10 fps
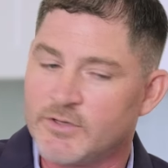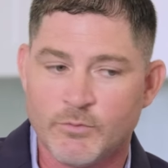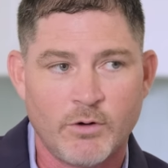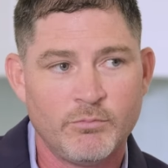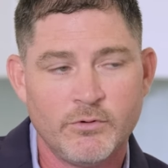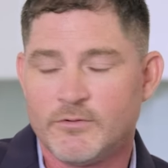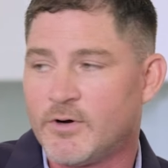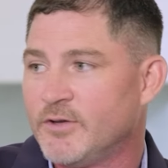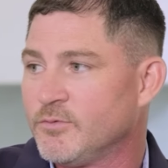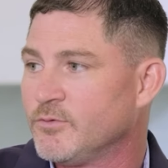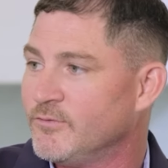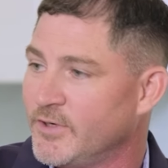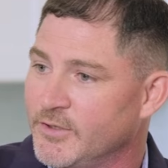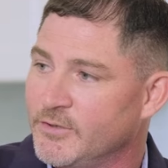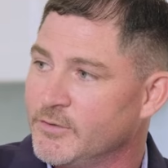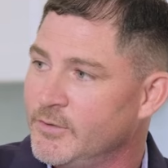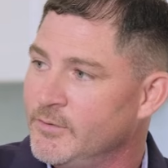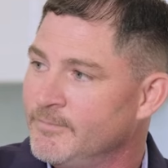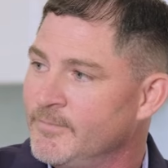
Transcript: And while brew over ice was very good,